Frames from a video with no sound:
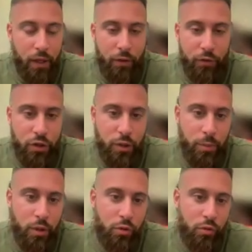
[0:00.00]
if you're
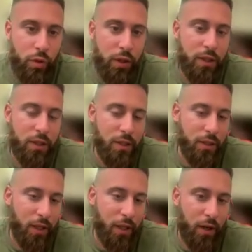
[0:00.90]
somebody who really
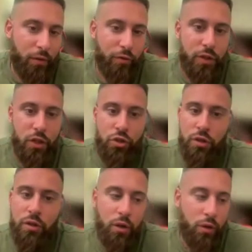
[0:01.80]
doesn't like
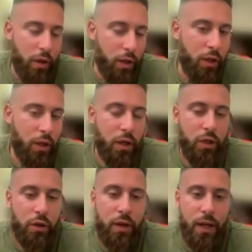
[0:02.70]
confrontation, okay,
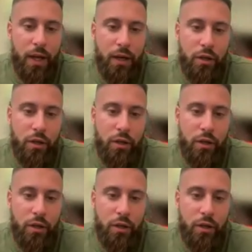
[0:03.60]
you can get it.